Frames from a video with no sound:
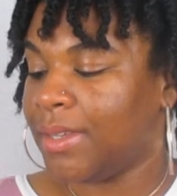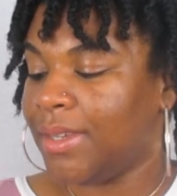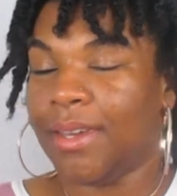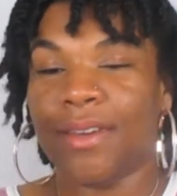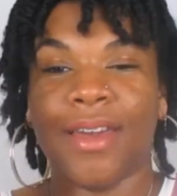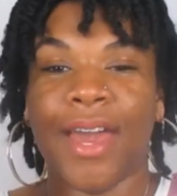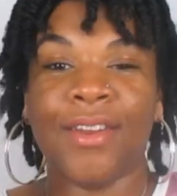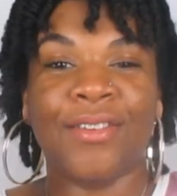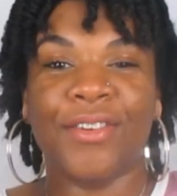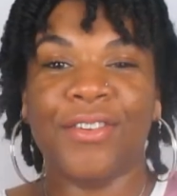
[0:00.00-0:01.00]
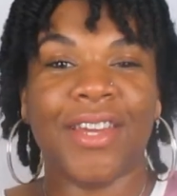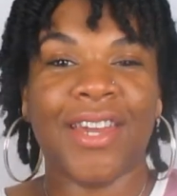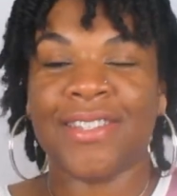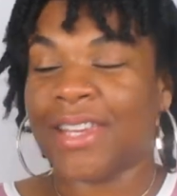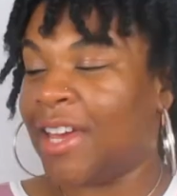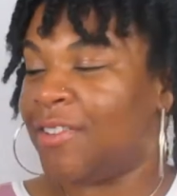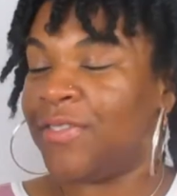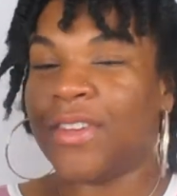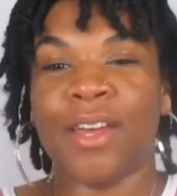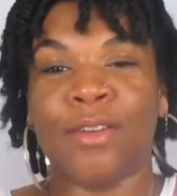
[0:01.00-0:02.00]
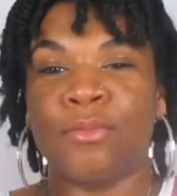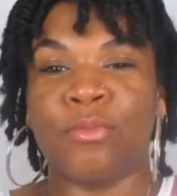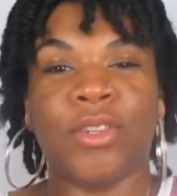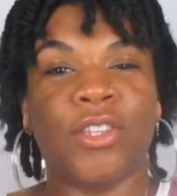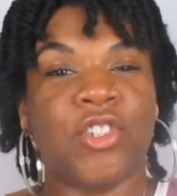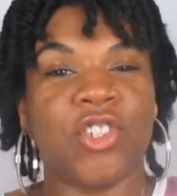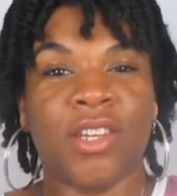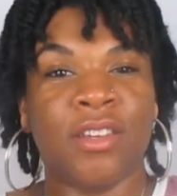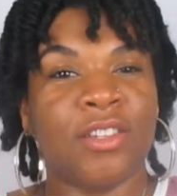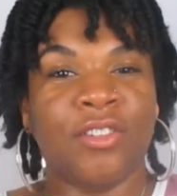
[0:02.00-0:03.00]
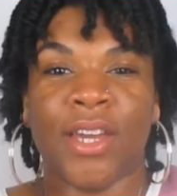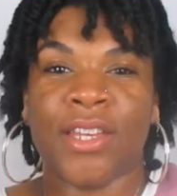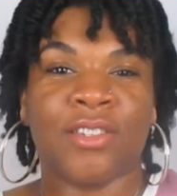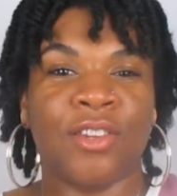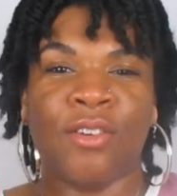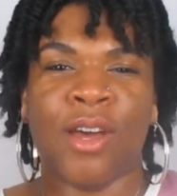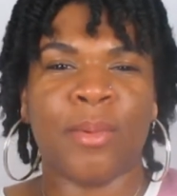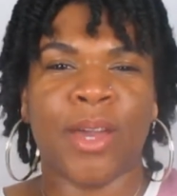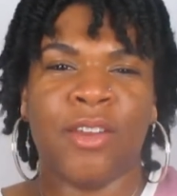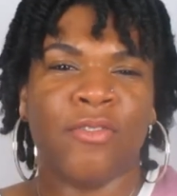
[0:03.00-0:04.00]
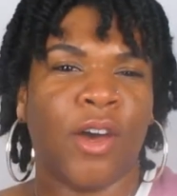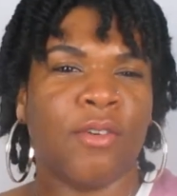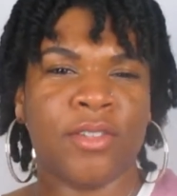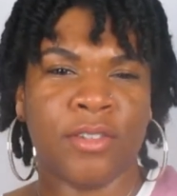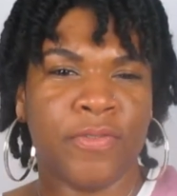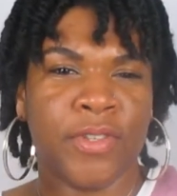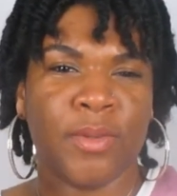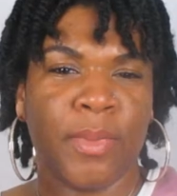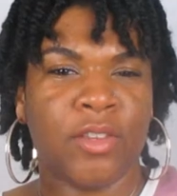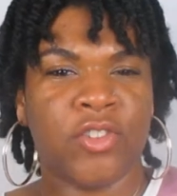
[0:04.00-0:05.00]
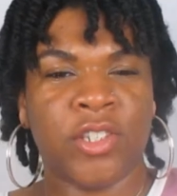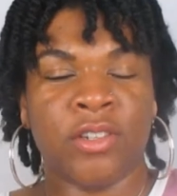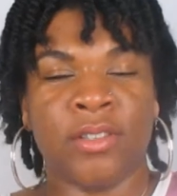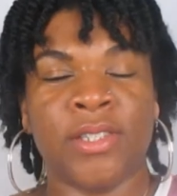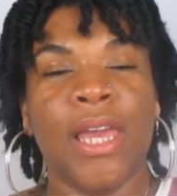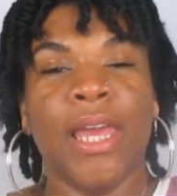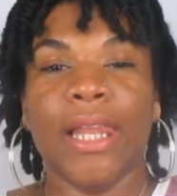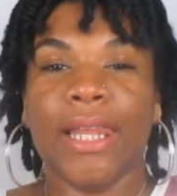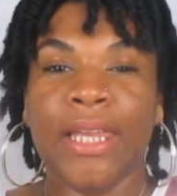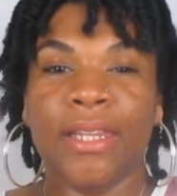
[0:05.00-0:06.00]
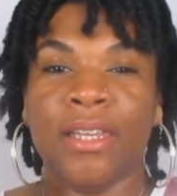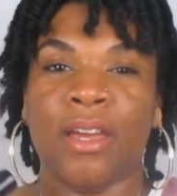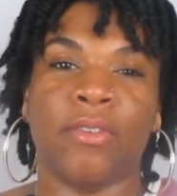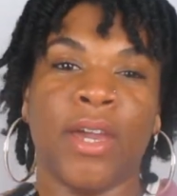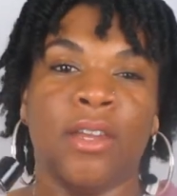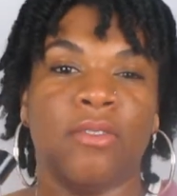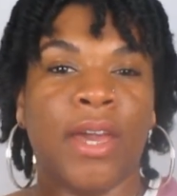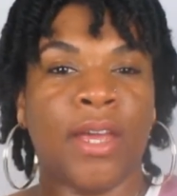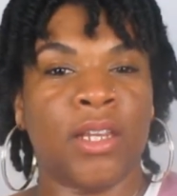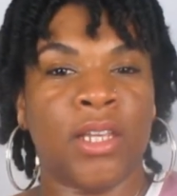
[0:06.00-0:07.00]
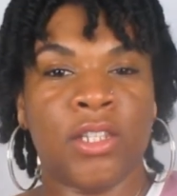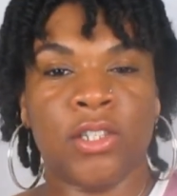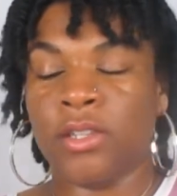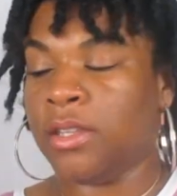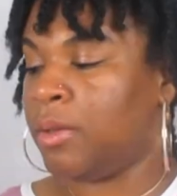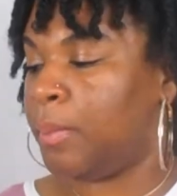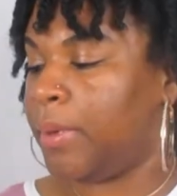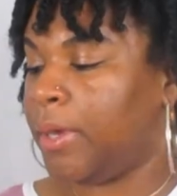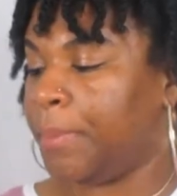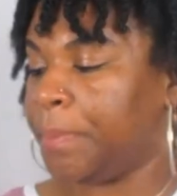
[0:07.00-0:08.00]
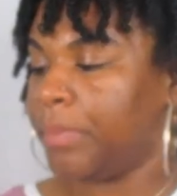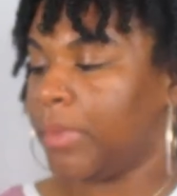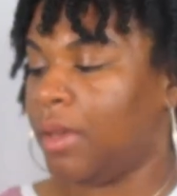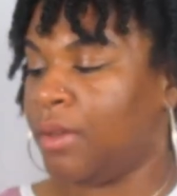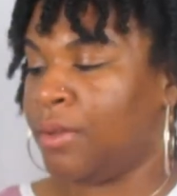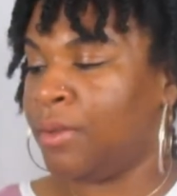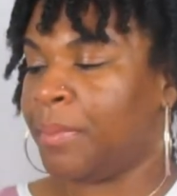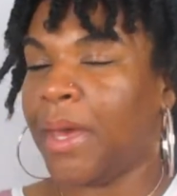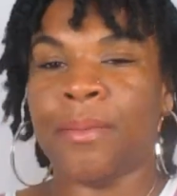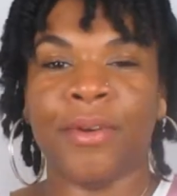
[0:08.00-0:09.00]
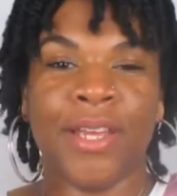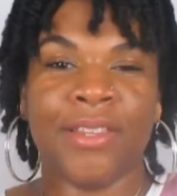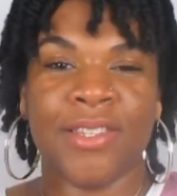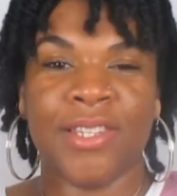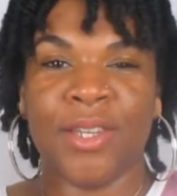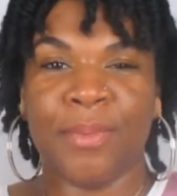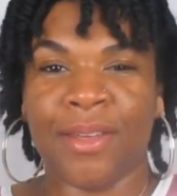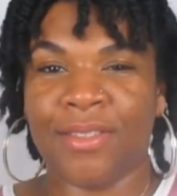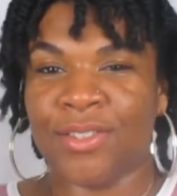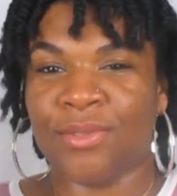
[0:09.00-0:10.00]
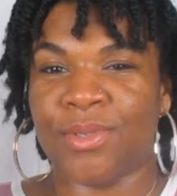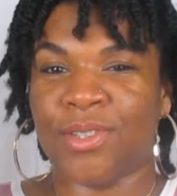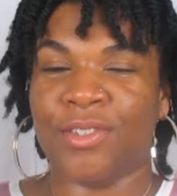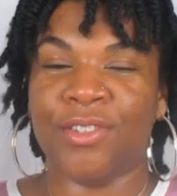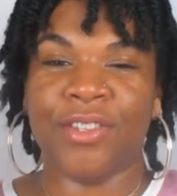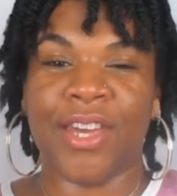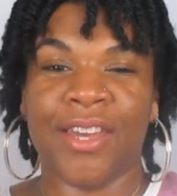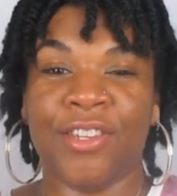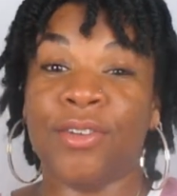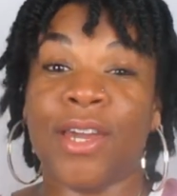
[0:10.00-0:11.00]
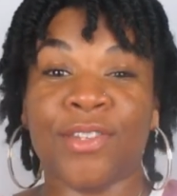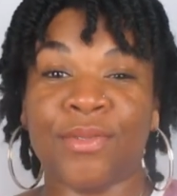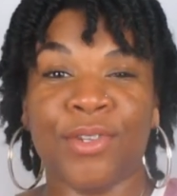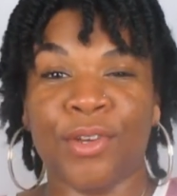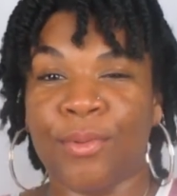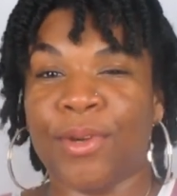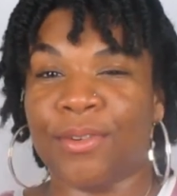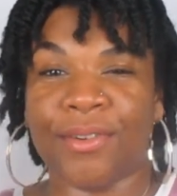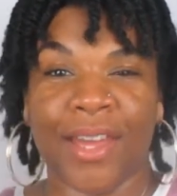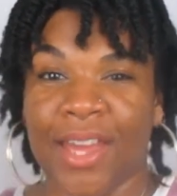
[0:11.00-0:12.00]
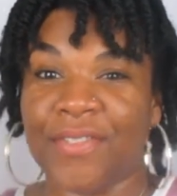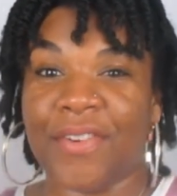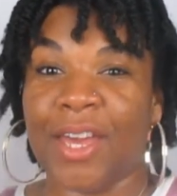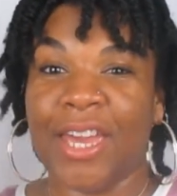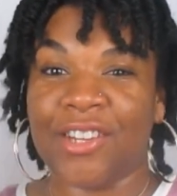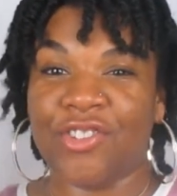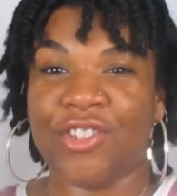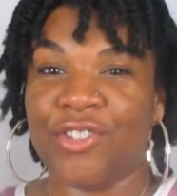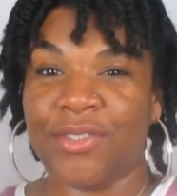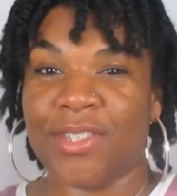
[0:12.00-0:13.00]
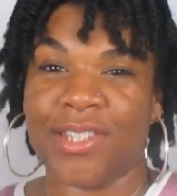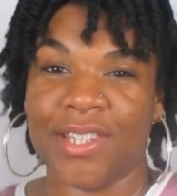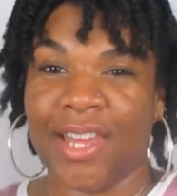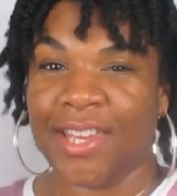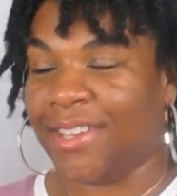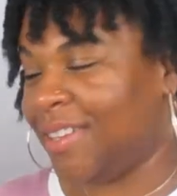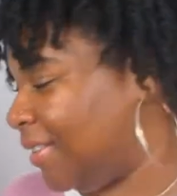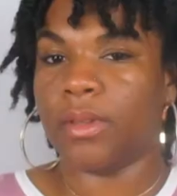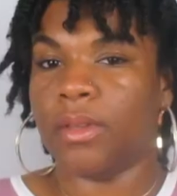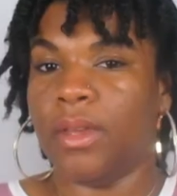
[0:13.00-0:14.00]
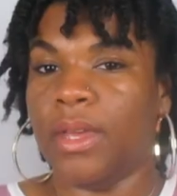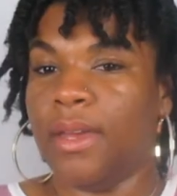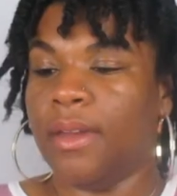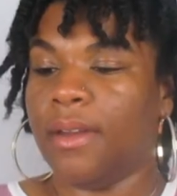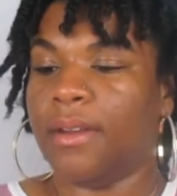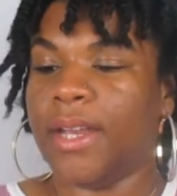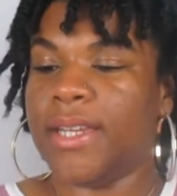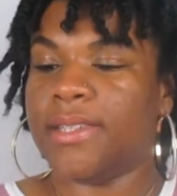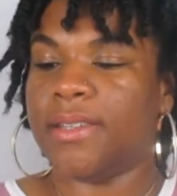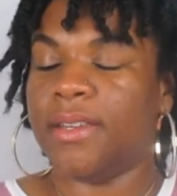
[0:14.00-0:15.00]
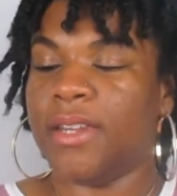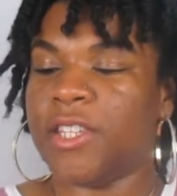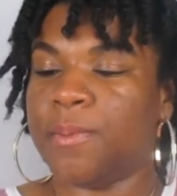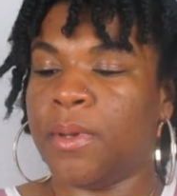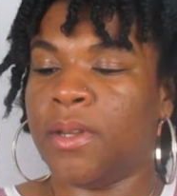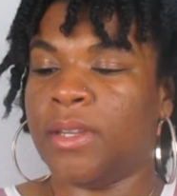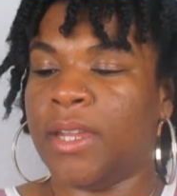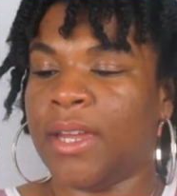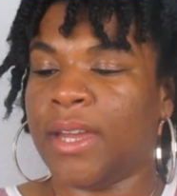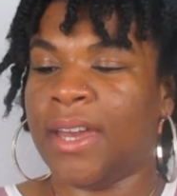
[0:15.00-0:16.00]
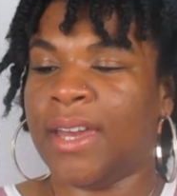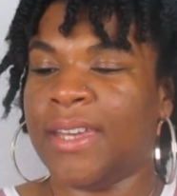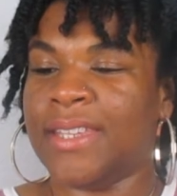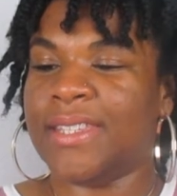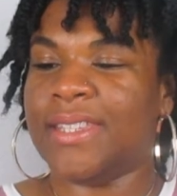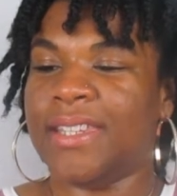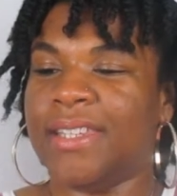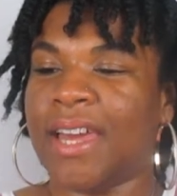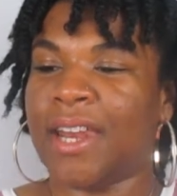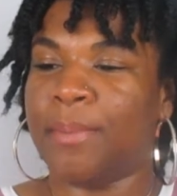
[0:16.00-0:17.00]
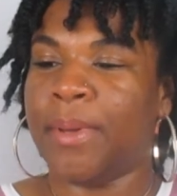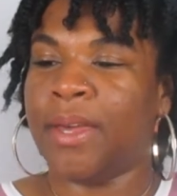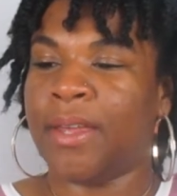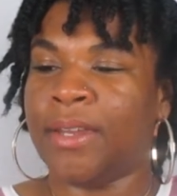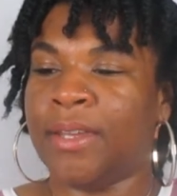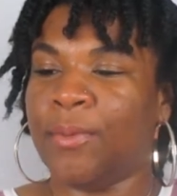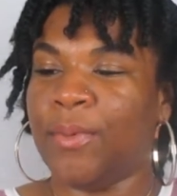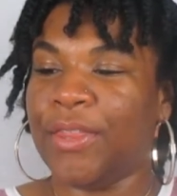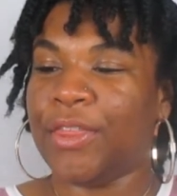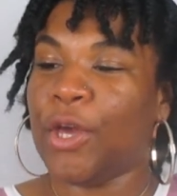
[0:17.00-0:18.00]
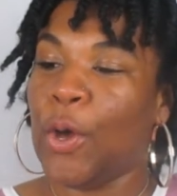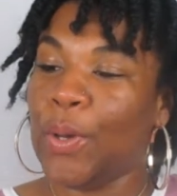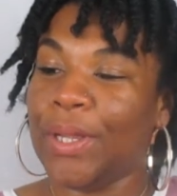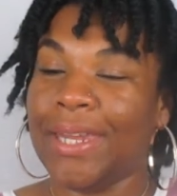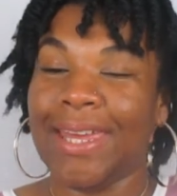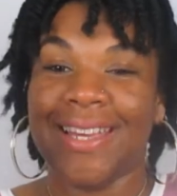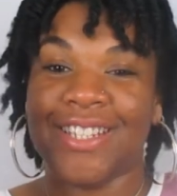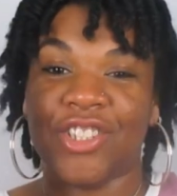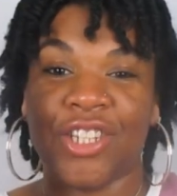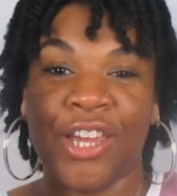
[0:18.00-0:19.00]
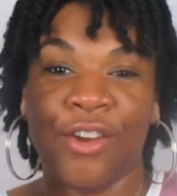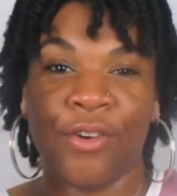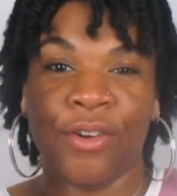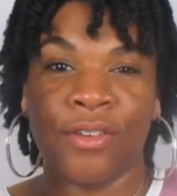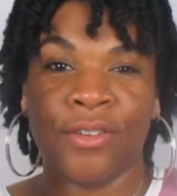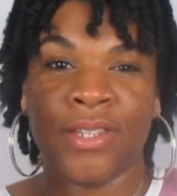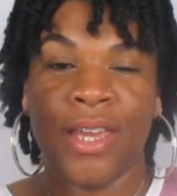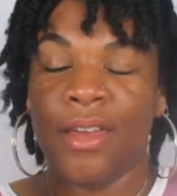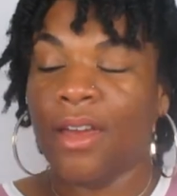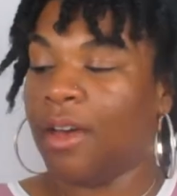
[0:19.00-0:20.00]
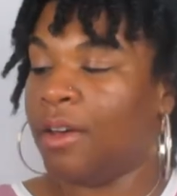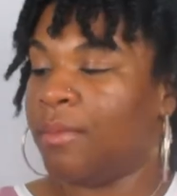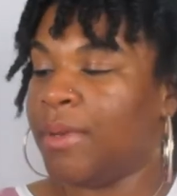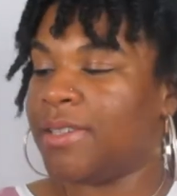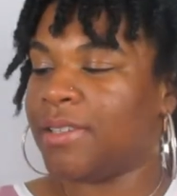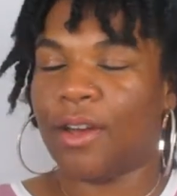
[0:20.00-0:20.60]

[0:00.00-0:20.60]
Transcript: yeah i don't know you guys i've um, with the gel you guys know i'm kind of always on the fence about gels lately i've kind of gotten into them but um i'm gonna have to see about this one so you'll got you guys will know whether or not if i actually use this and like it all right so the next product that i got is the Lottabody with coconut and shea oils um what is it